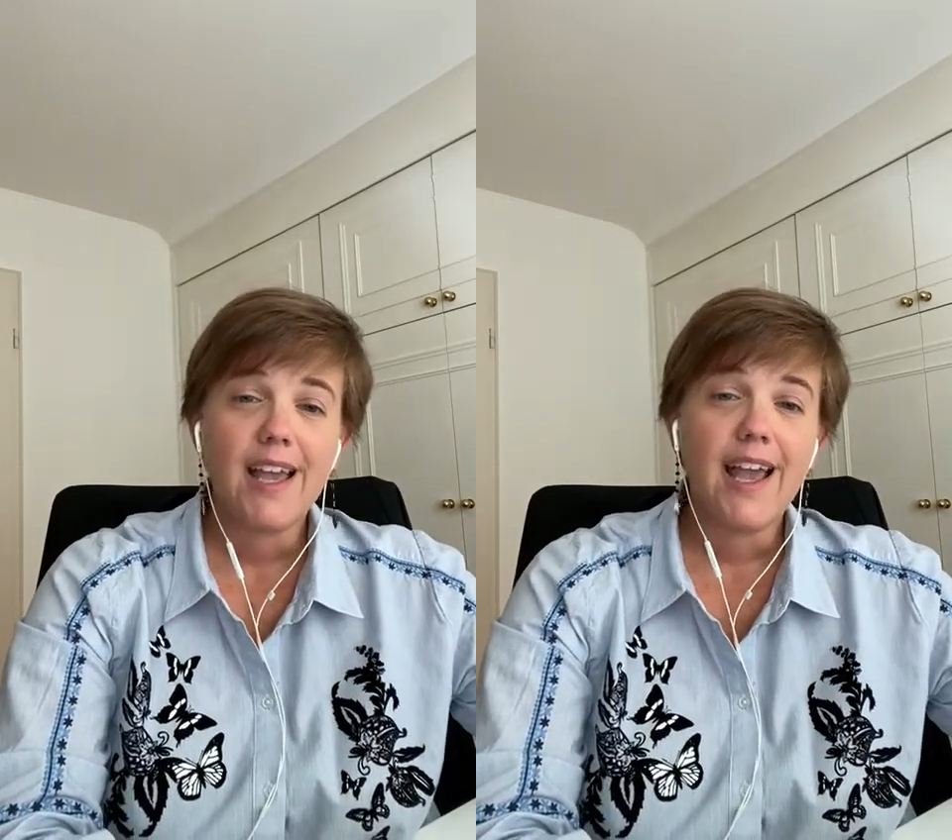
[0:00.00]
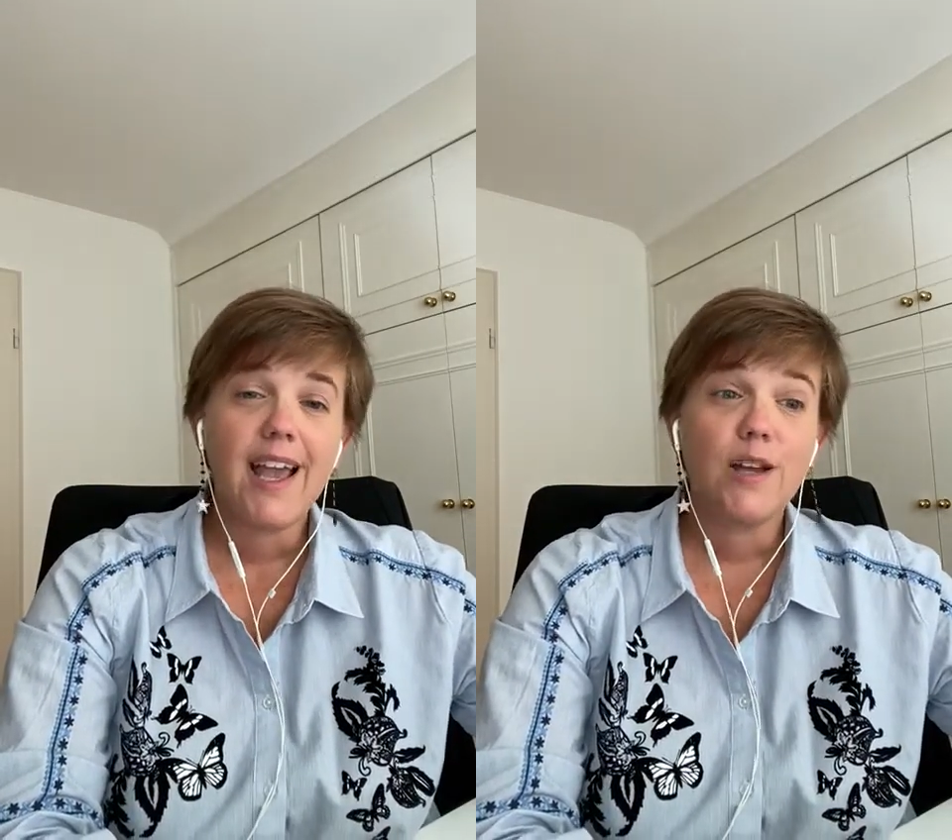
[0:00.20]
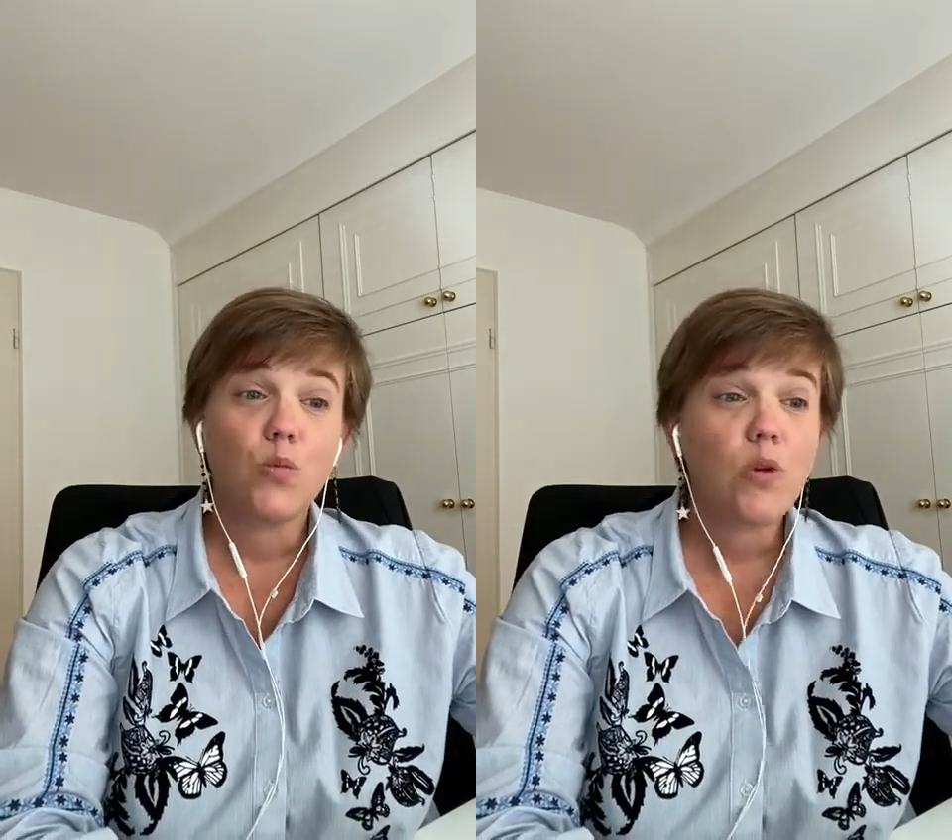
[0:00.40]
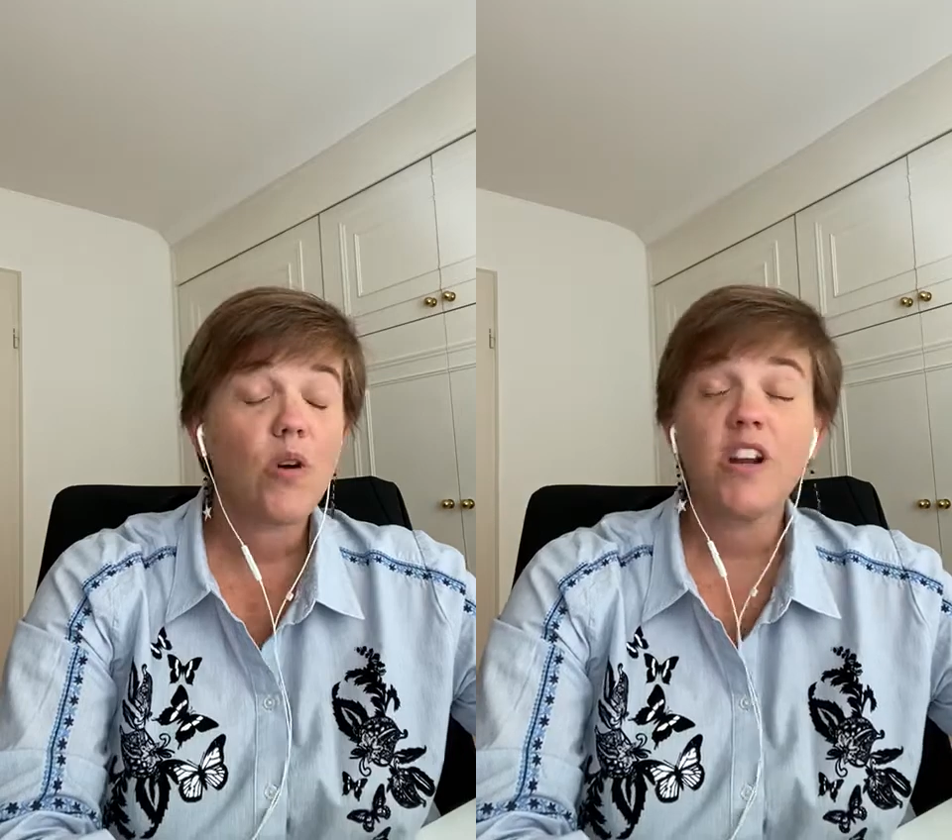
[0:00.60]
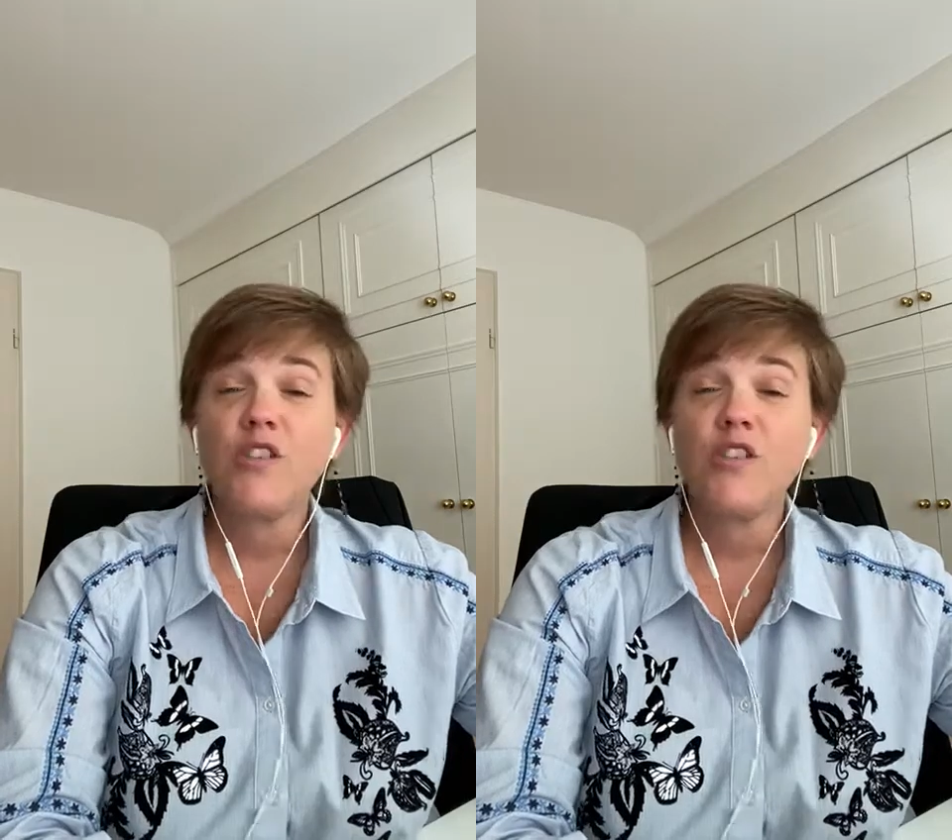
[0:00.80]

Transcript: And we want to